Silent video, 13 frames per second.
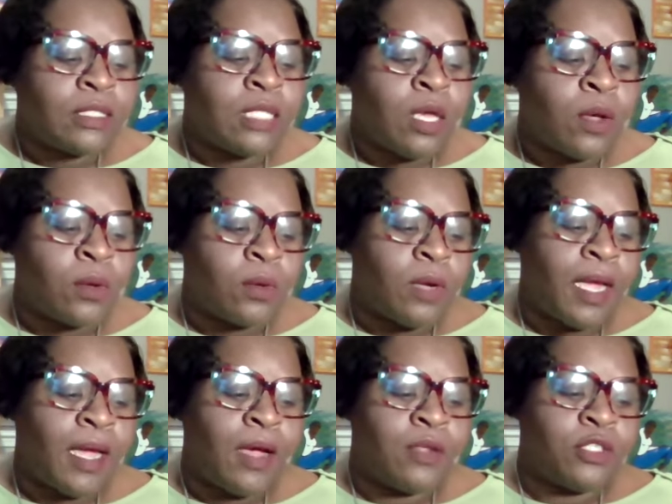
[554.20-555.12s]
So,
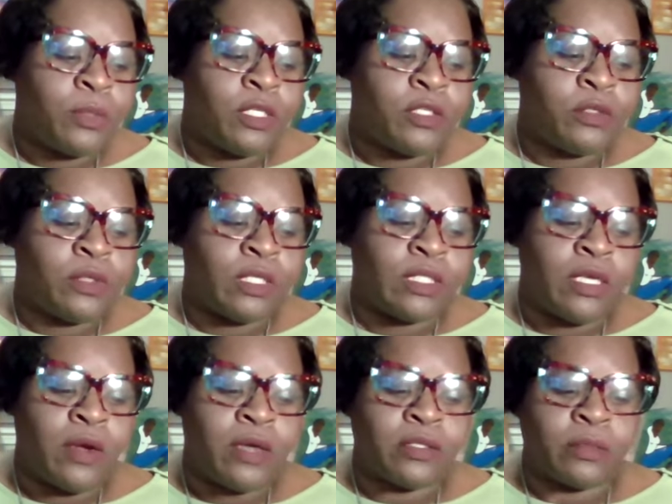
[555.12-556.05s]
how do we do this?
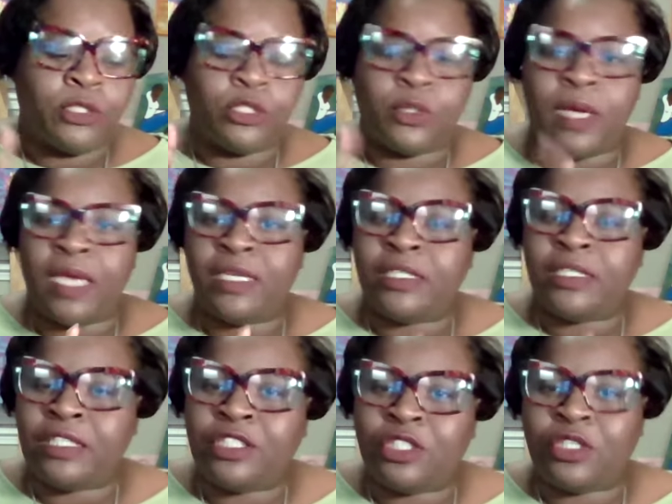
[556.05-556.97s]
Here are some
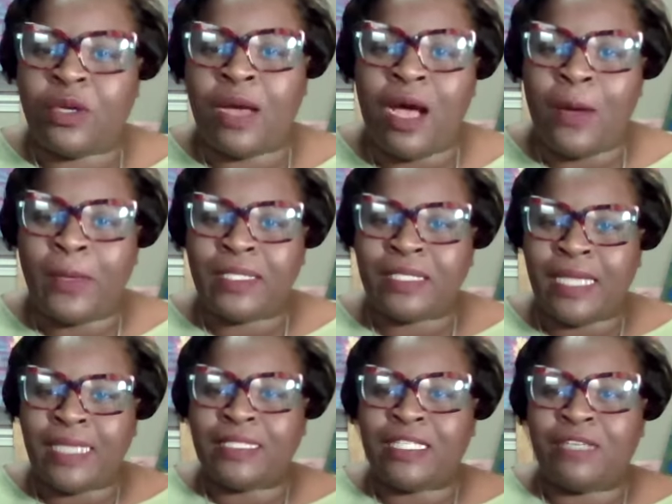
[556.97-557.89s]
strategies. I always
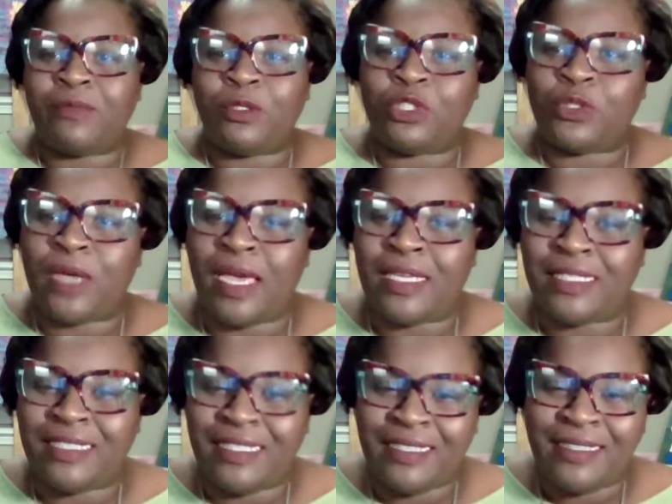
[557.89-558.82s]
like to give you
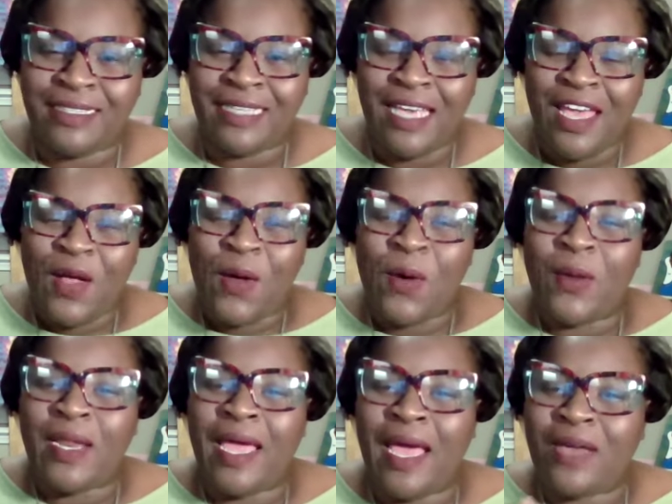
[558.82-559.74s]
strategies
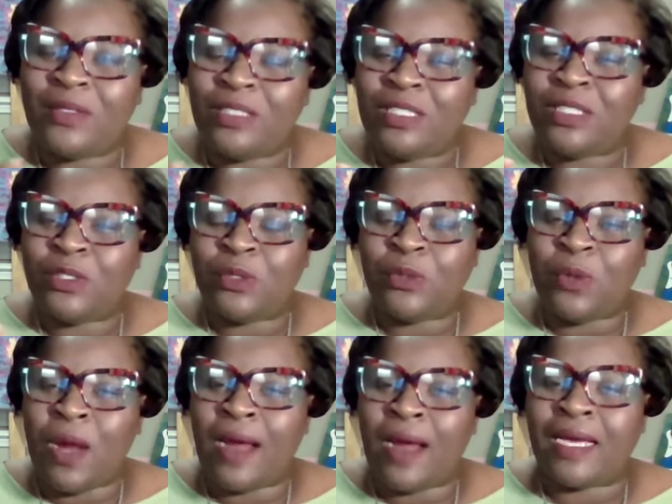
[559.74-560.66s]
on how to
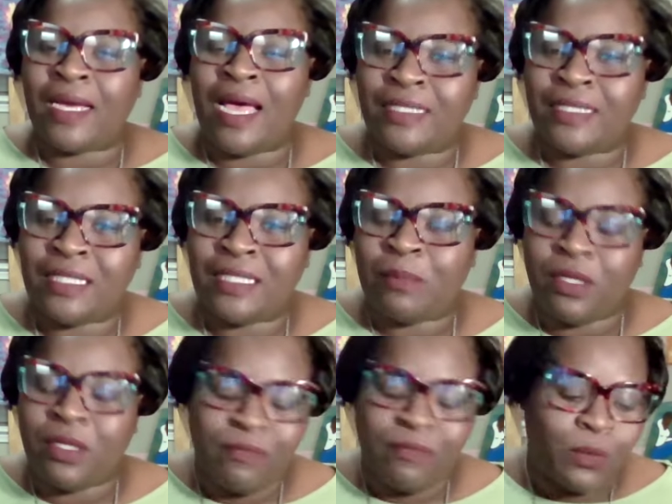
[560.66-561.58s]
do our
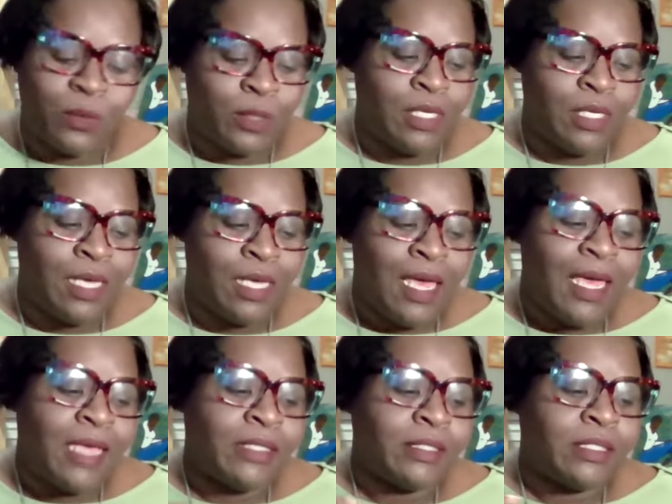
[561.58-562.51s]
concept of the week.
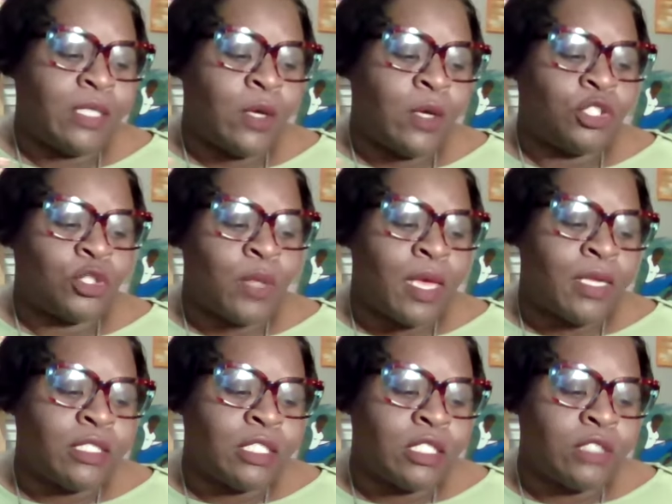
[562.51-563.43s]
And so,
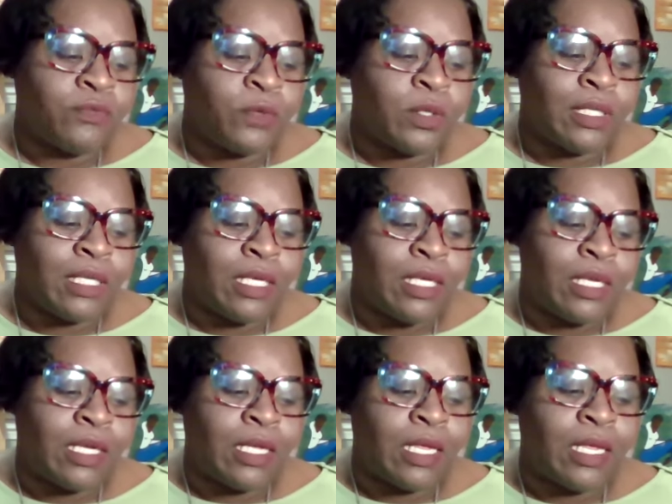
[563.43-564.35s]
strategies for
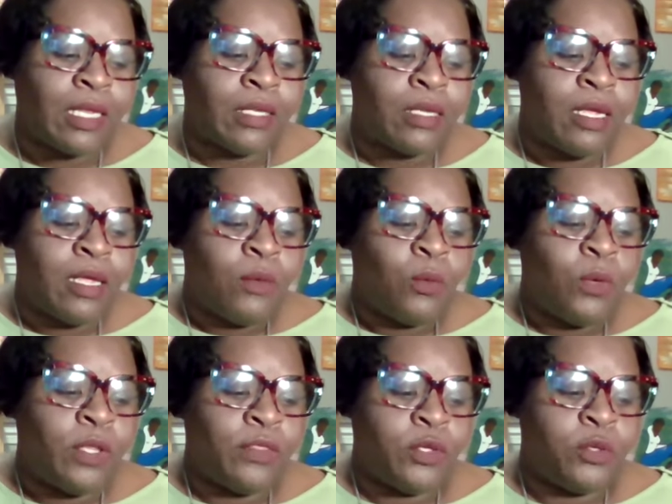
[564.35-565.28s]
leading in
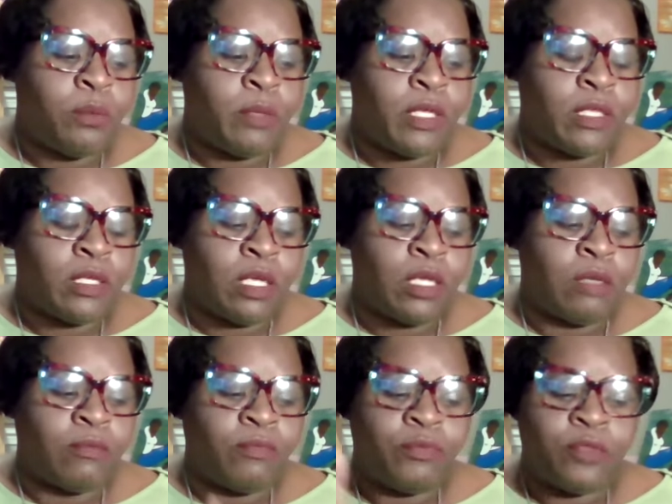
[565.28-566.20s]
with
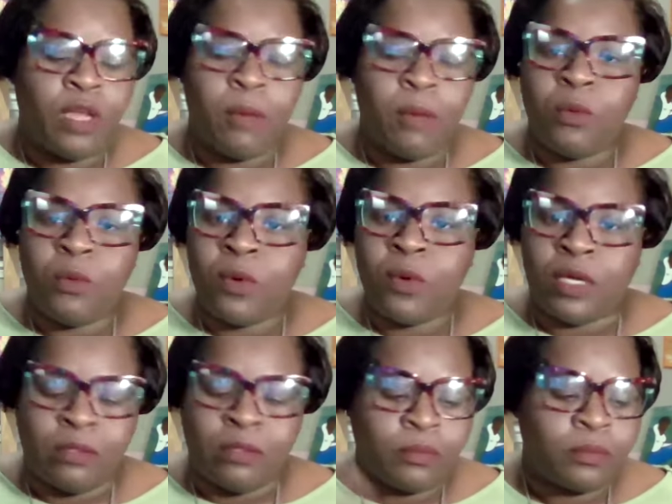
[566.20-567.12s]
humility. Number
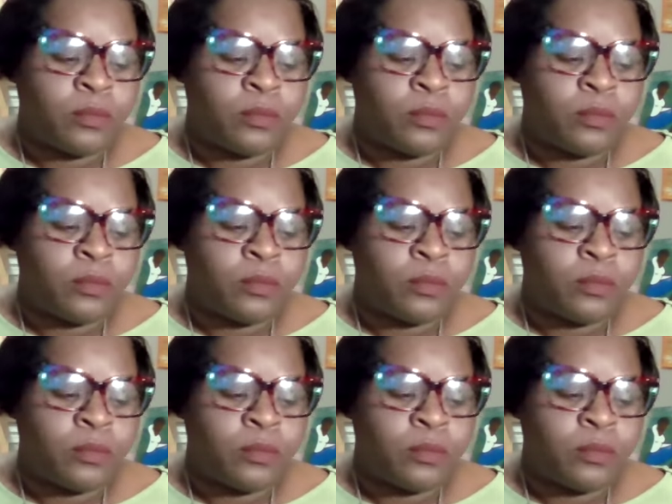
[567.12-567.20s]
one,